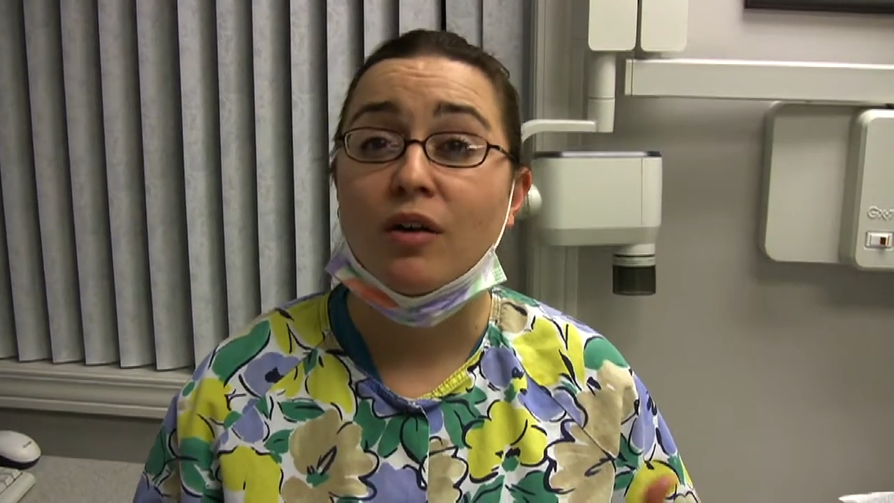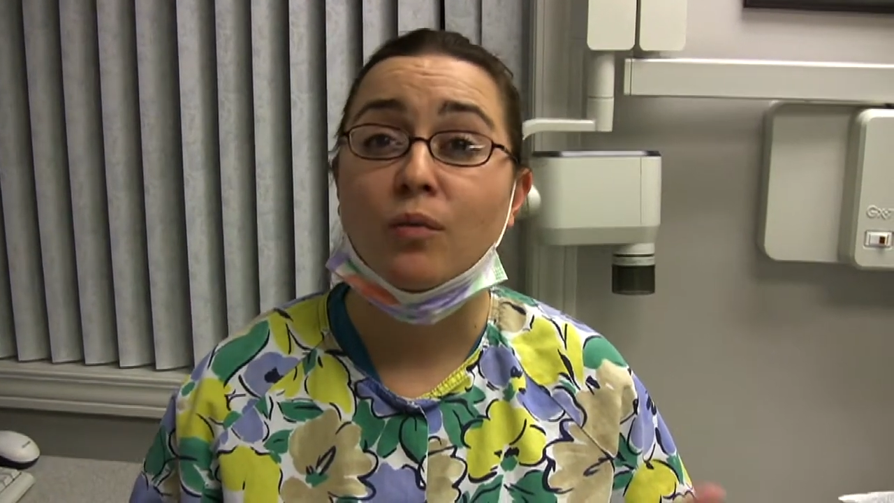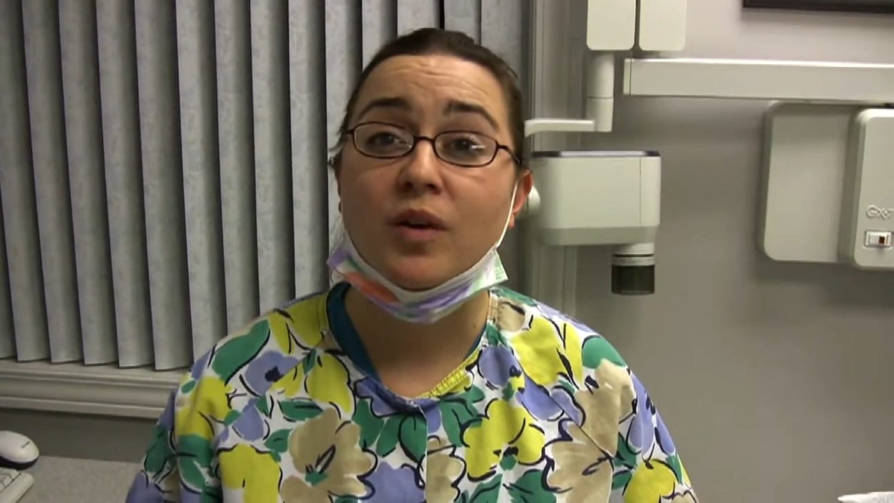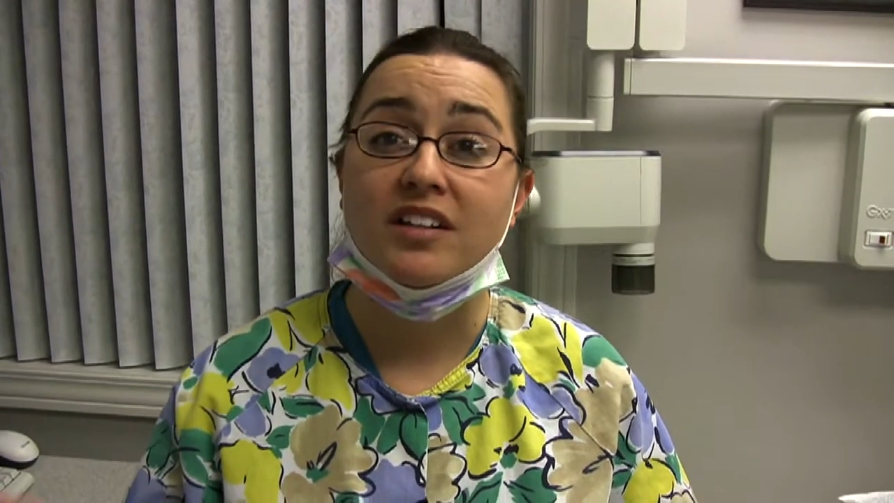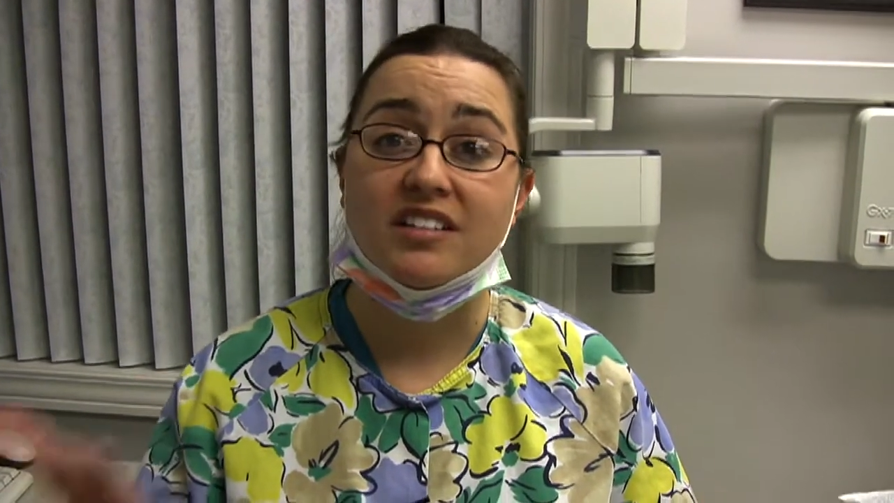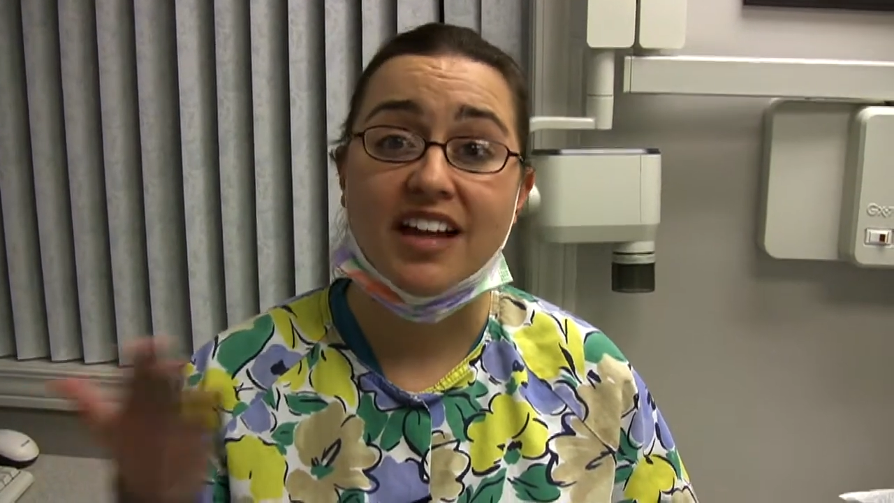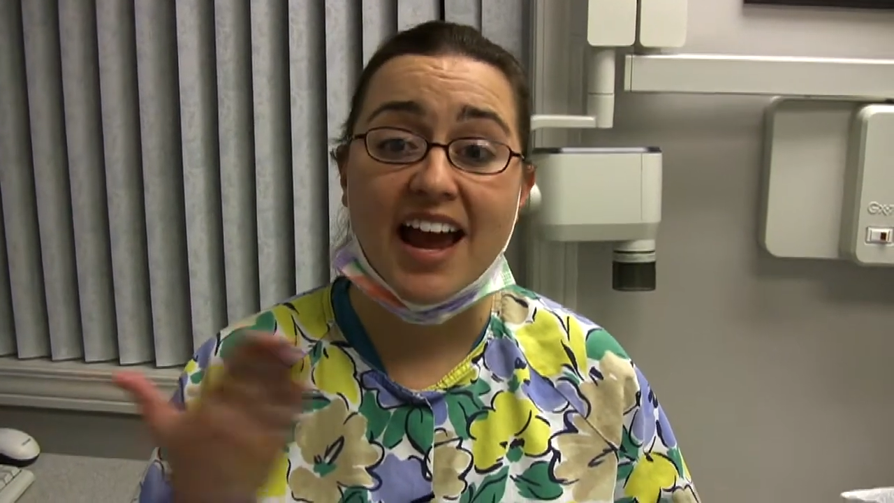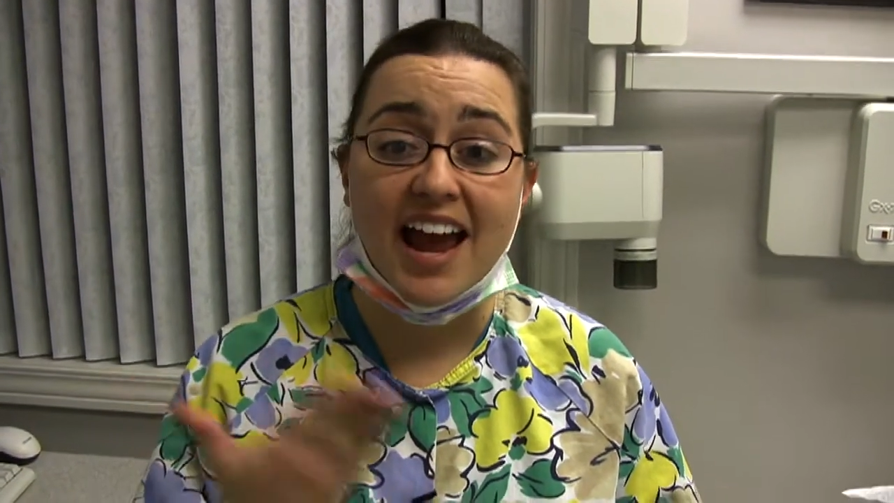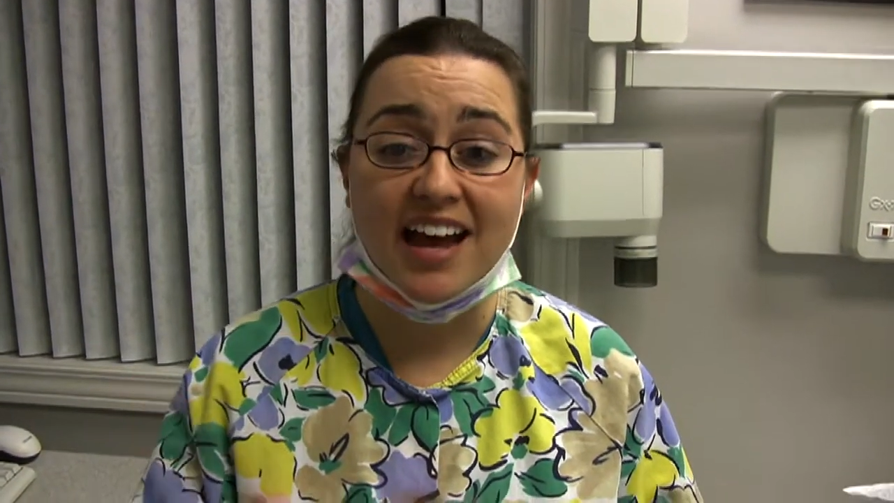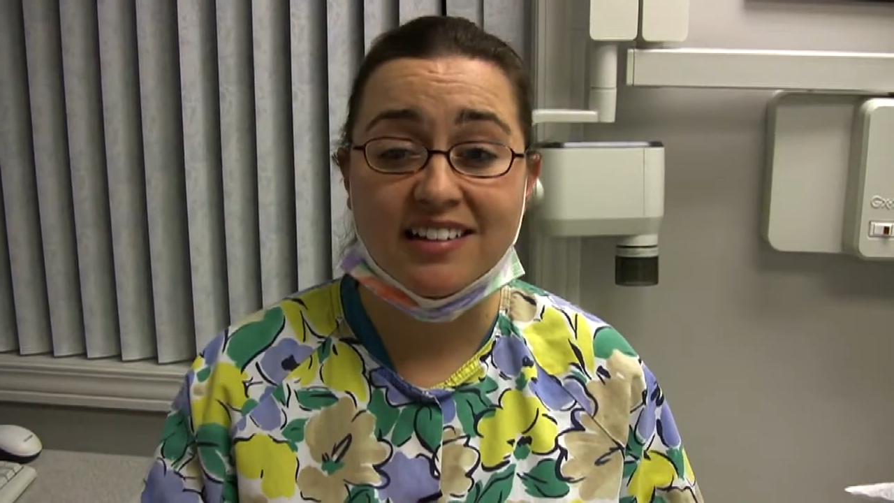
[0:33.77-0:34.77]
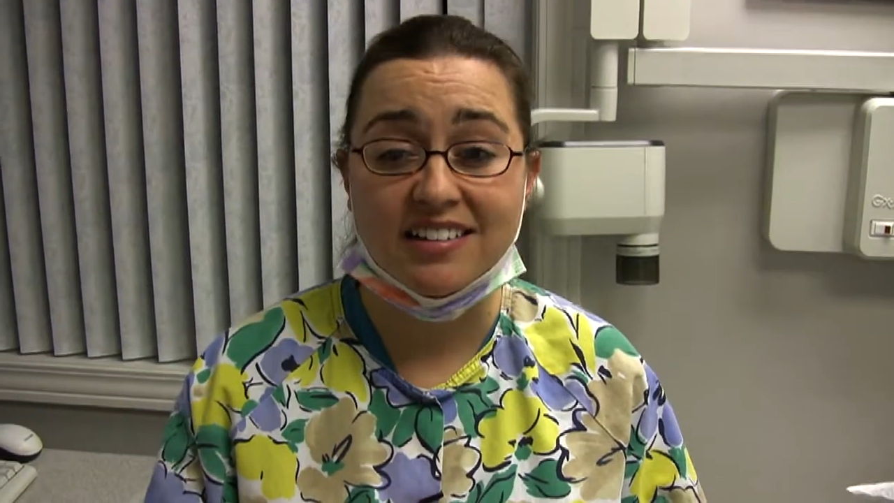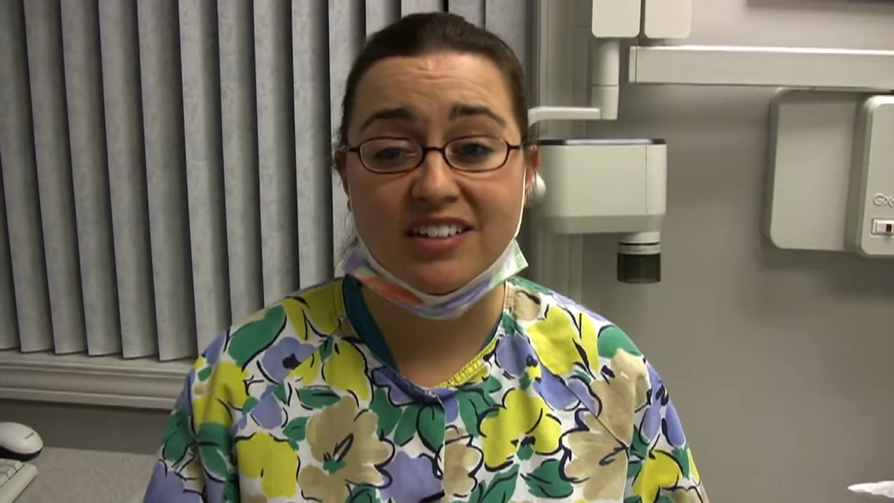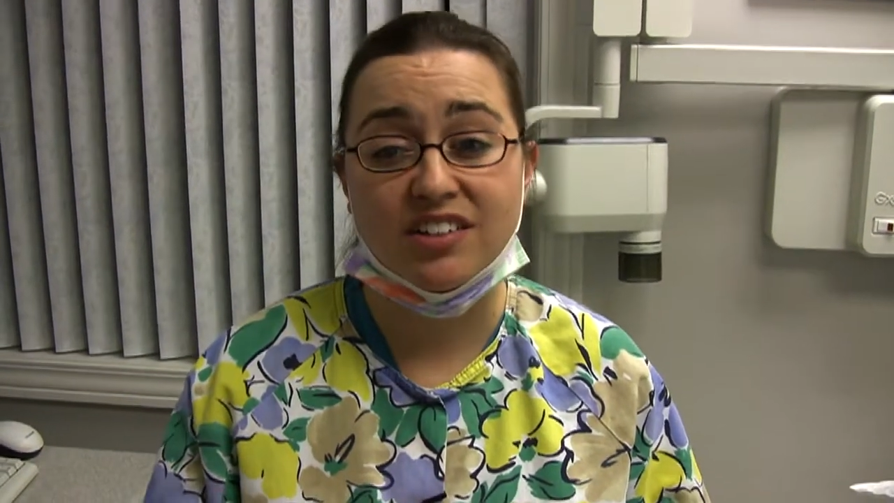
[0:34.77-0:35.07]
which the acid